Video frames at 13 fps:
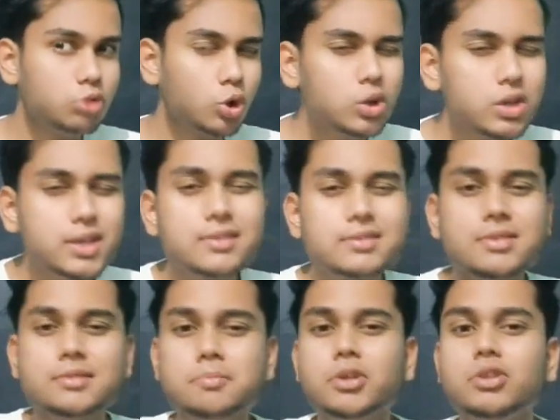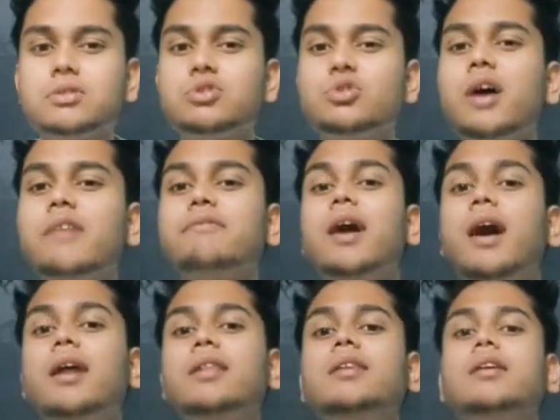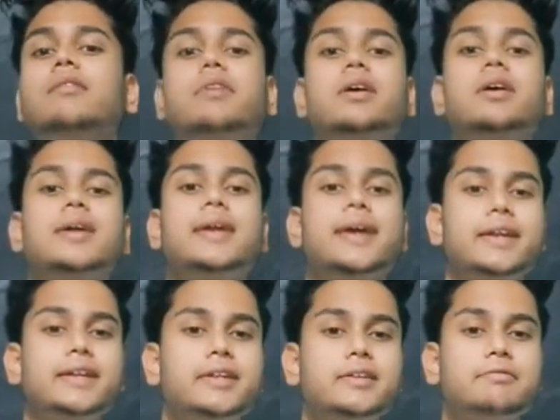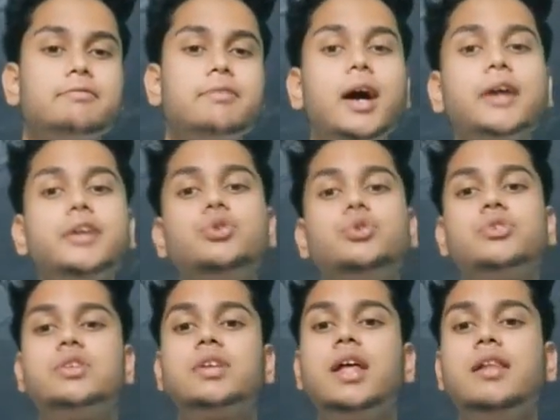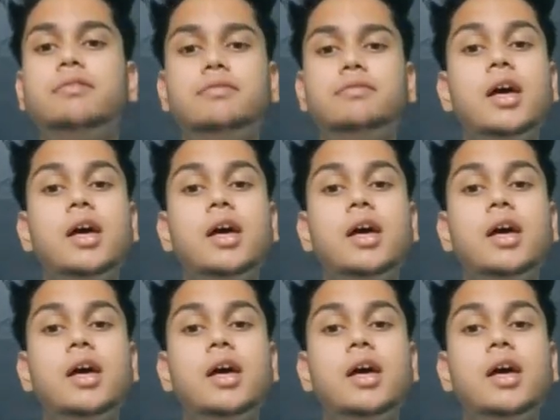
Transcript: only exist because you have unawarely identified yourself